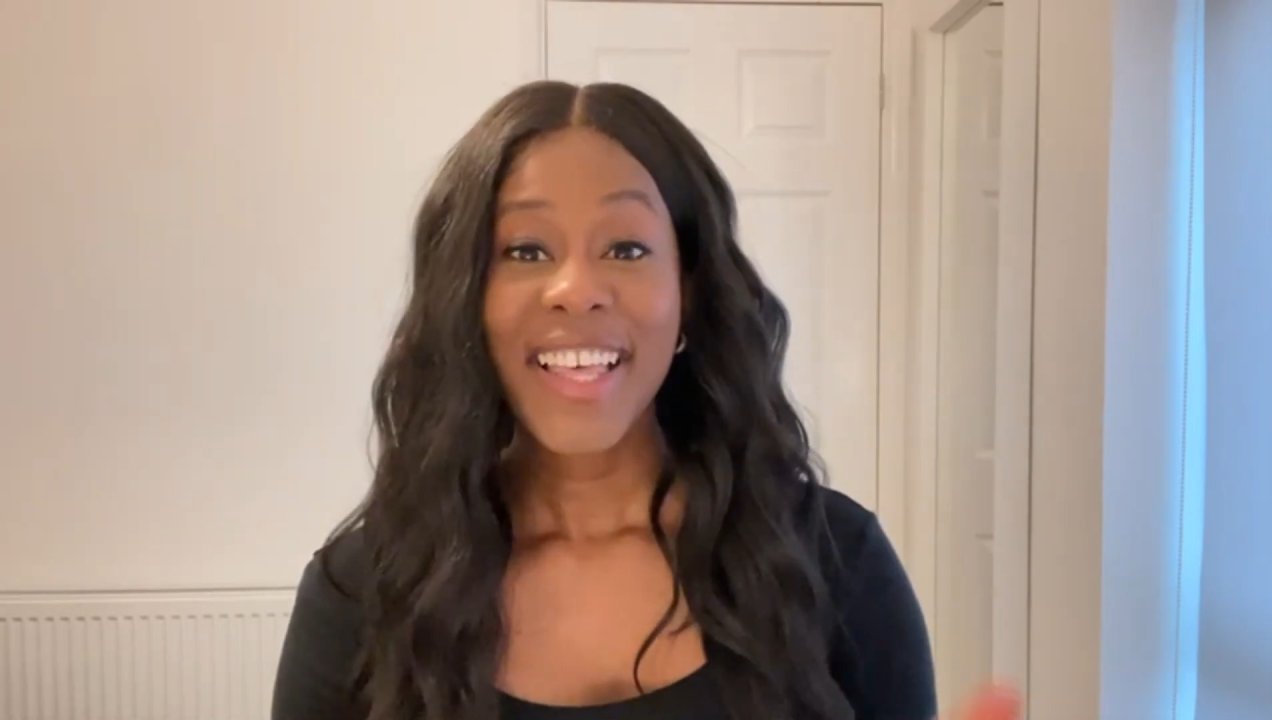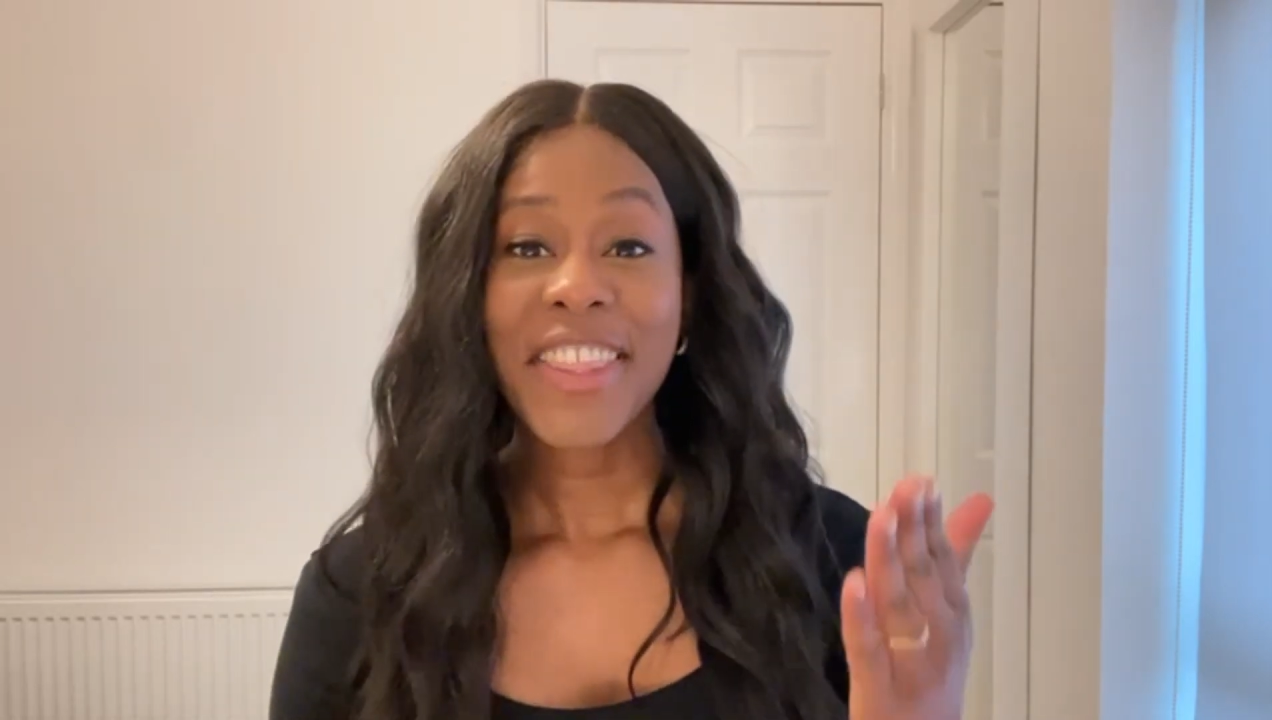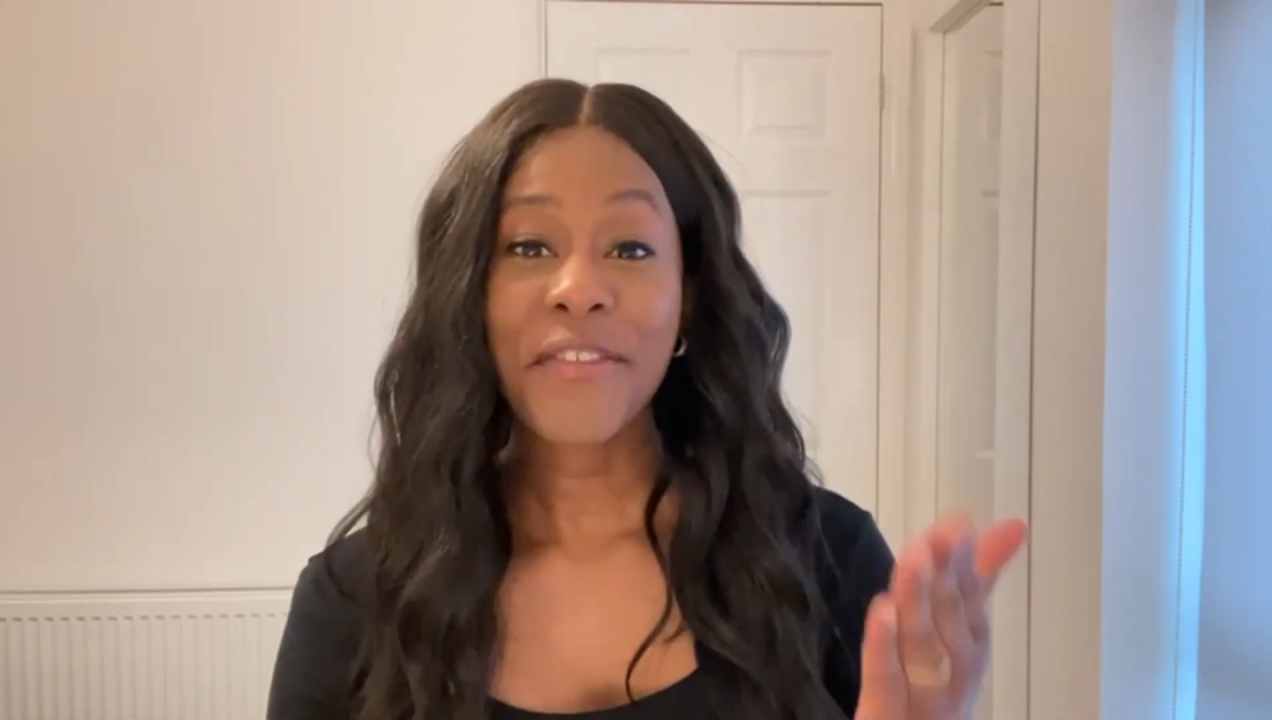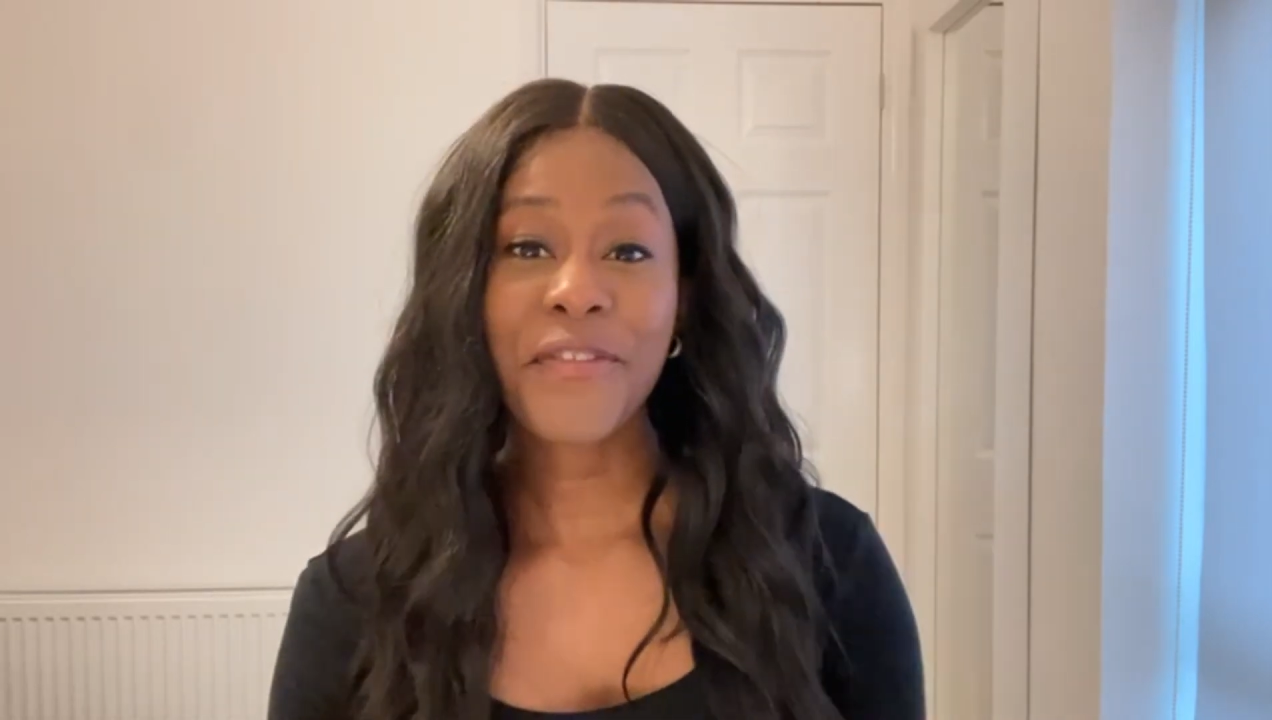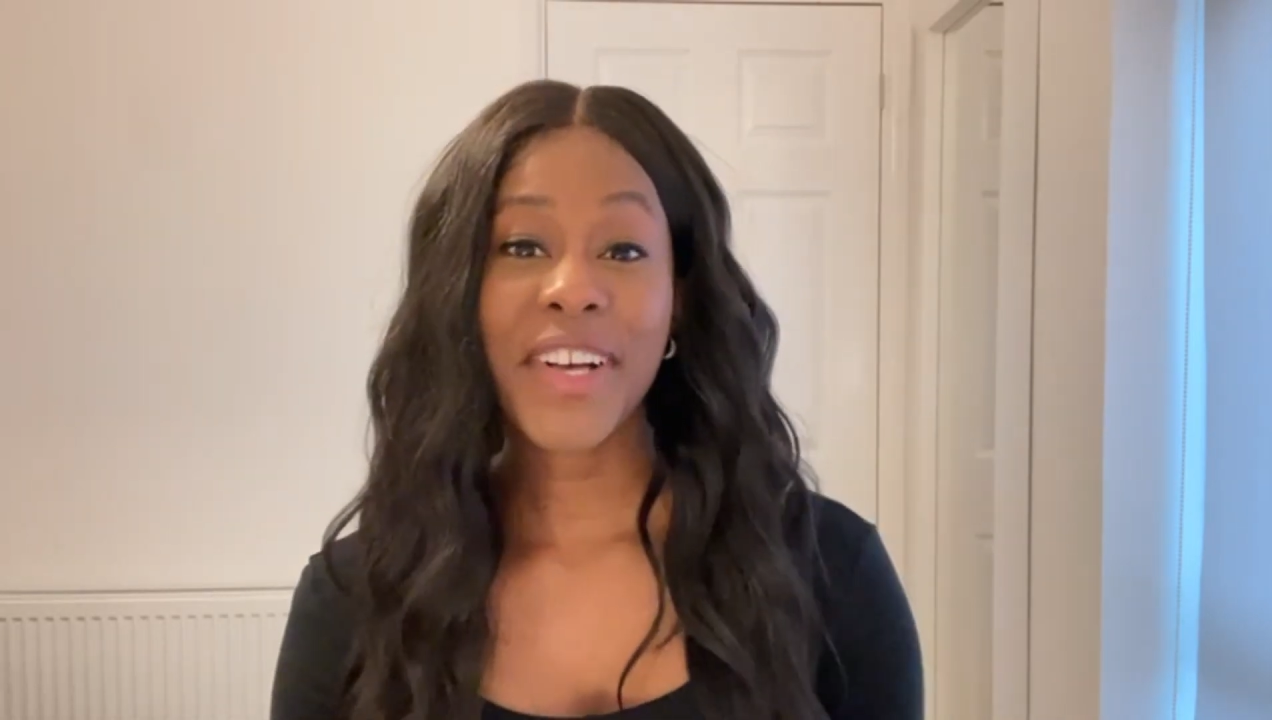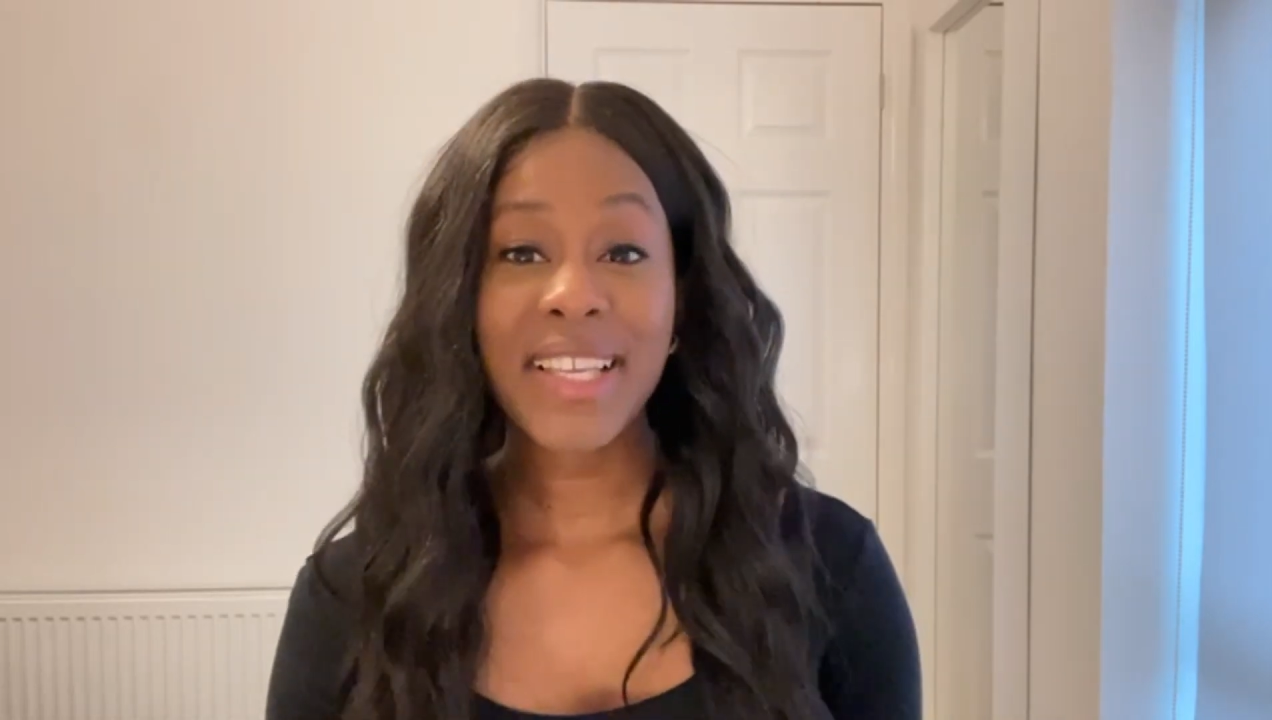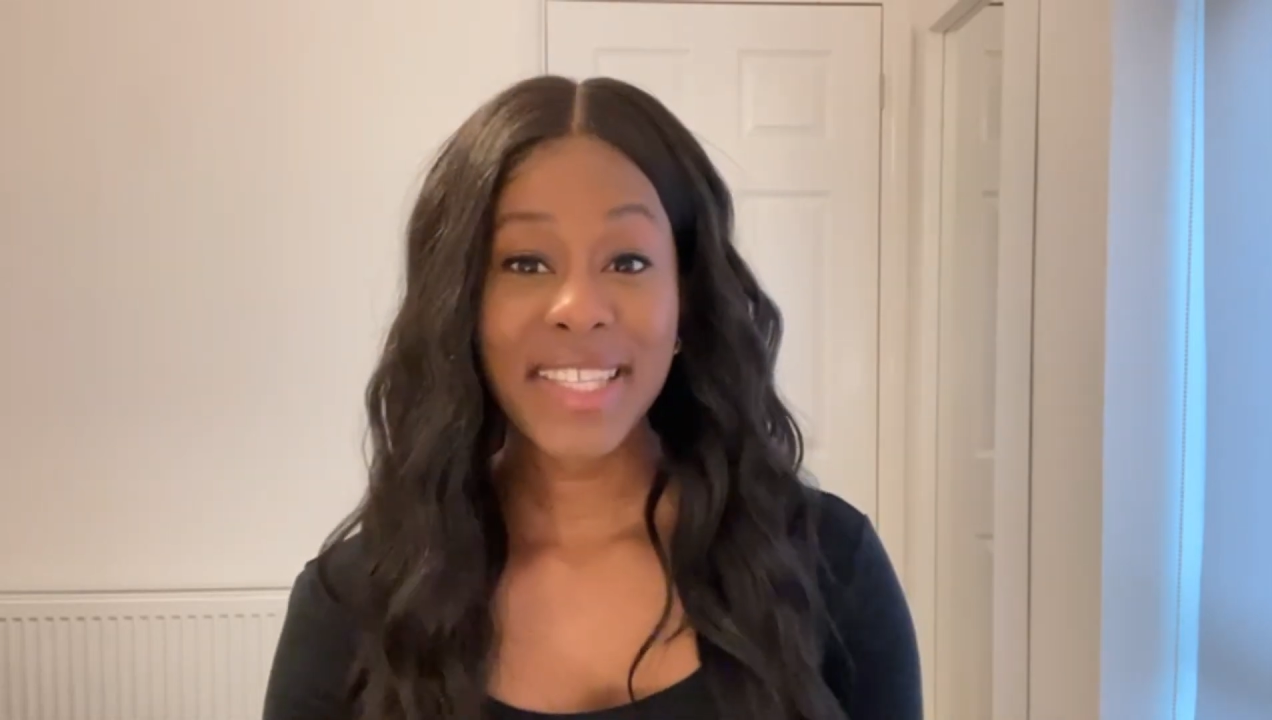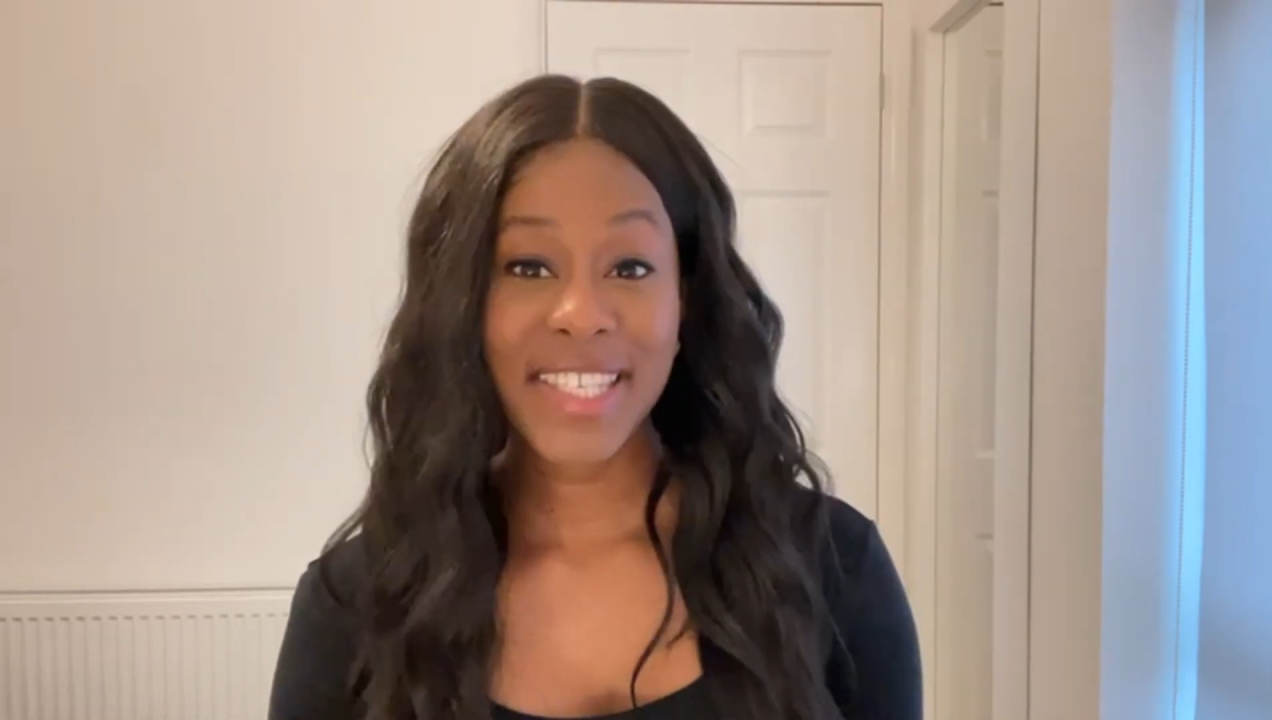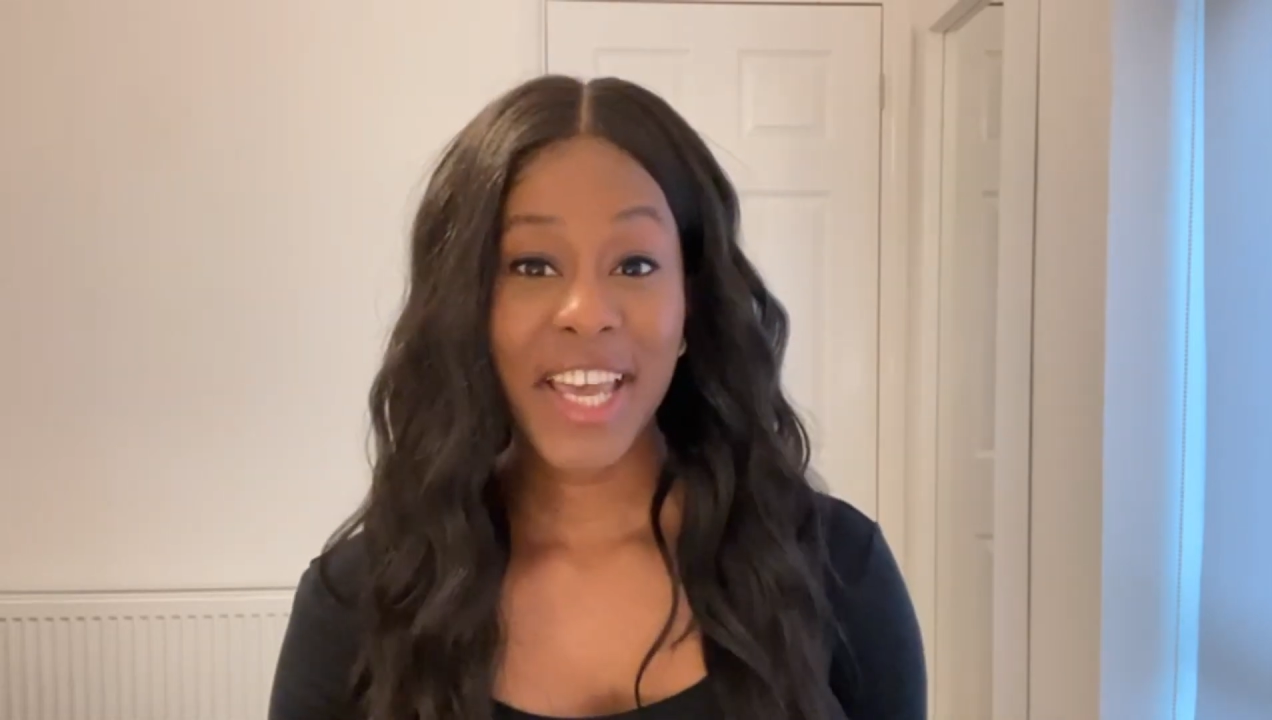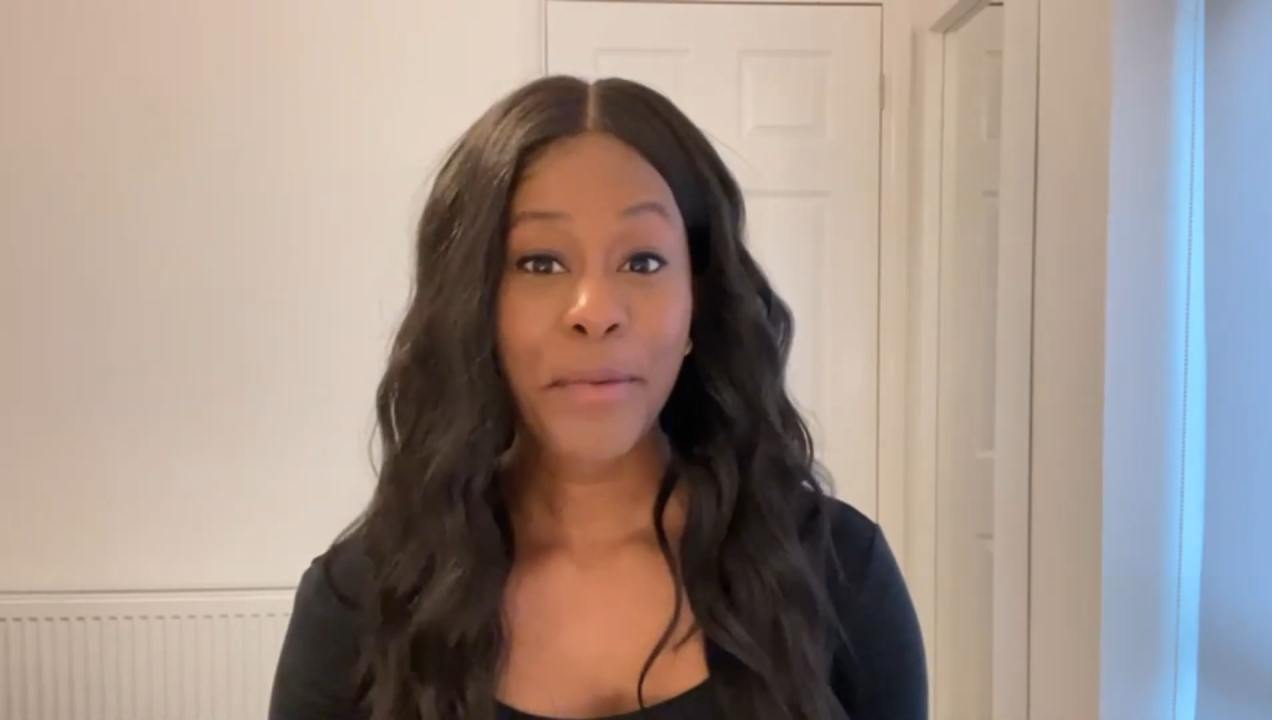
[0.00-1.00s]
The
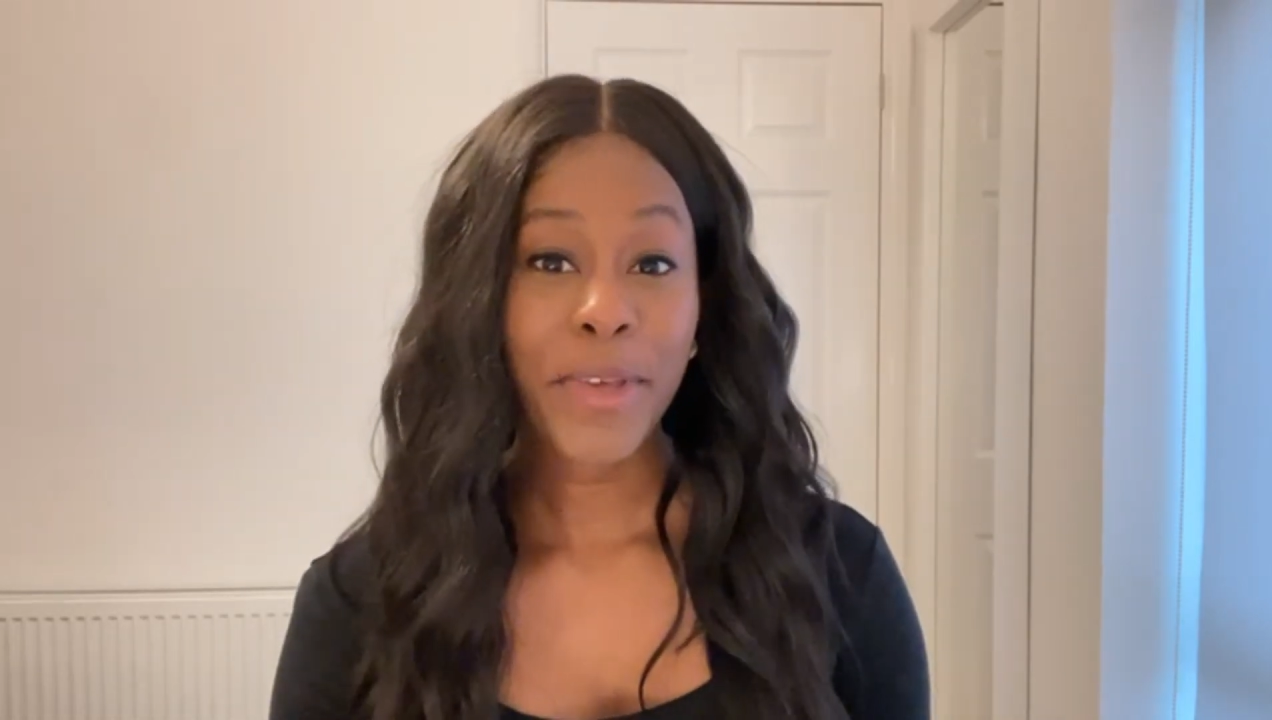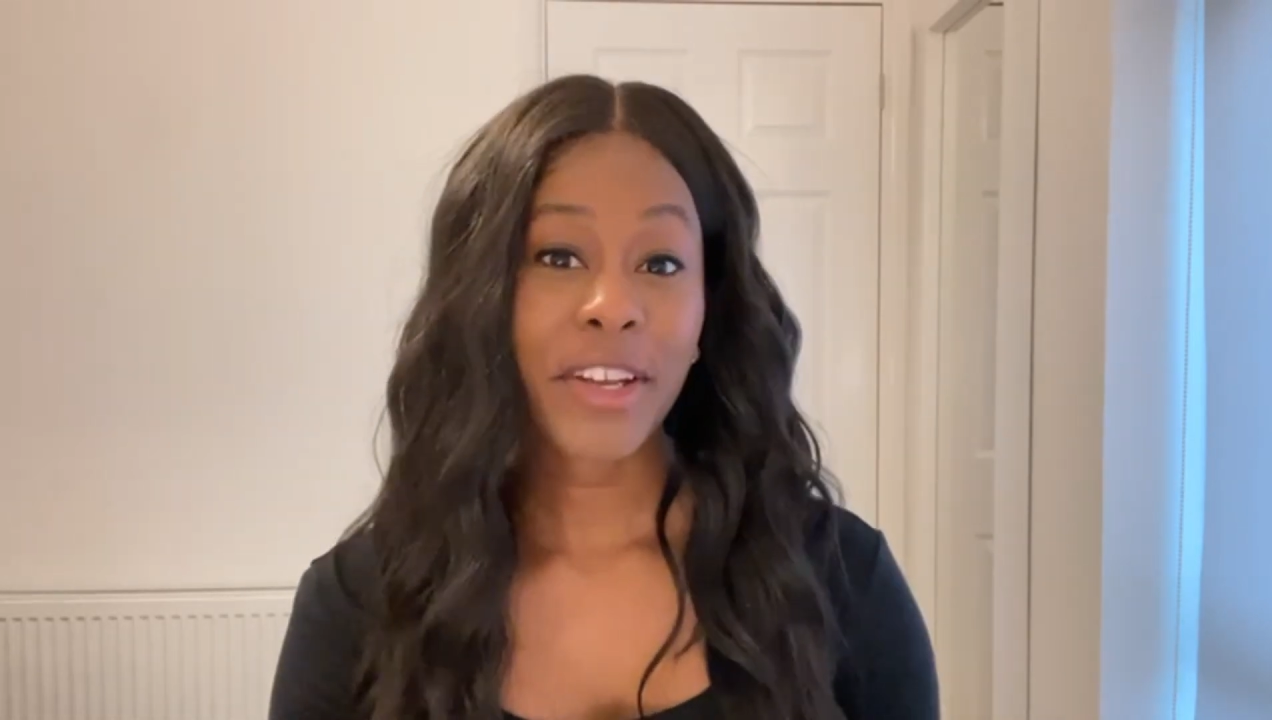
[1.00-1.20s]
first step